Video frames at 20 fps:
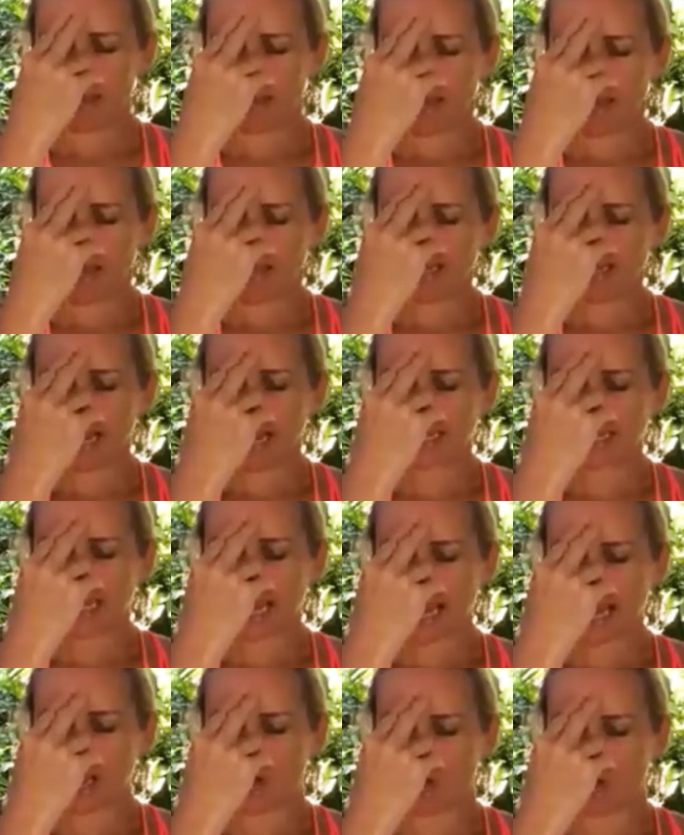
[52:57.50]
And
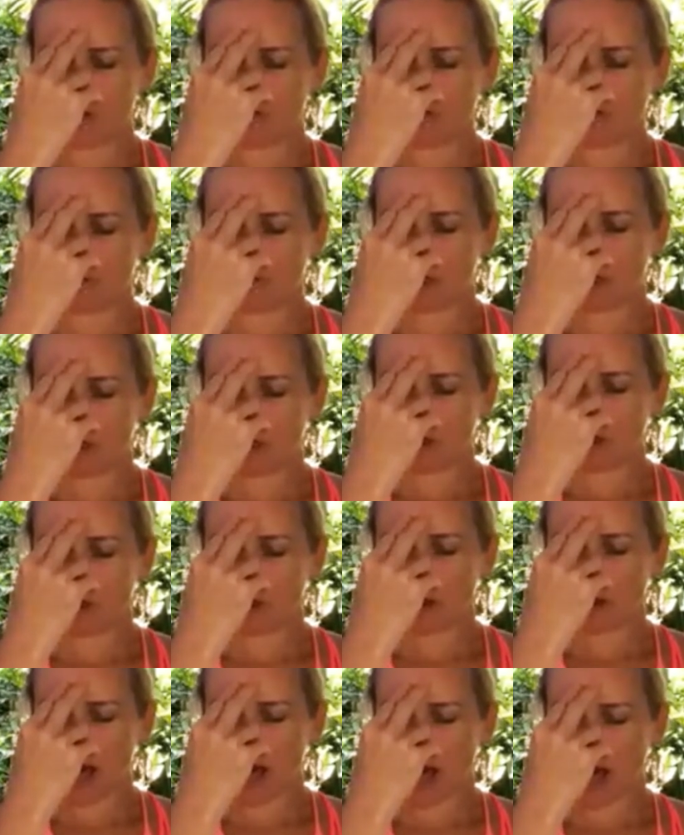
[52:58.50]
exhale from the
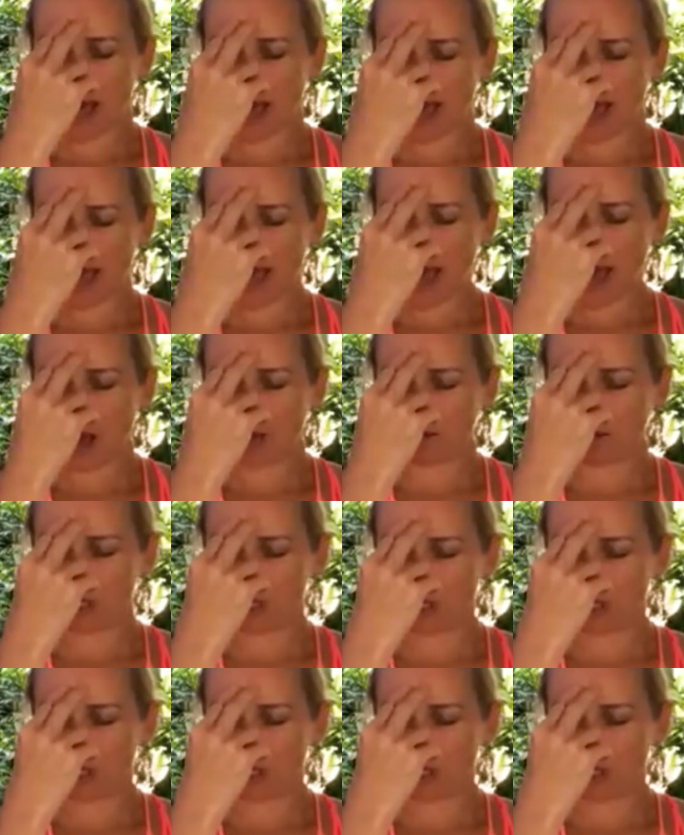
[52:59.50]
third eye out